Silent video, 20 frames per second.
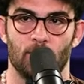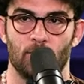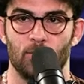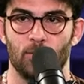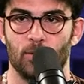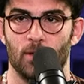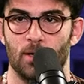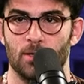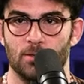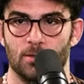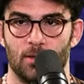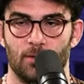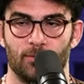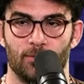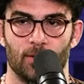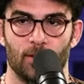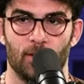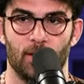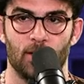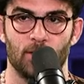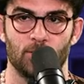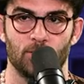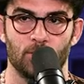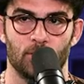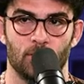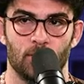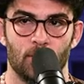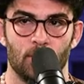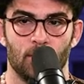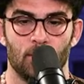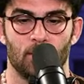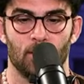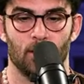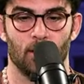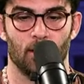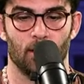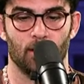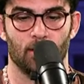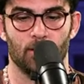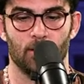2008 financial
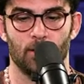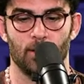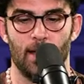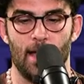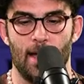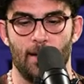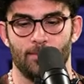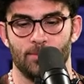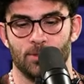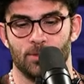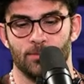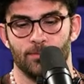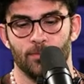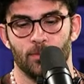collapse.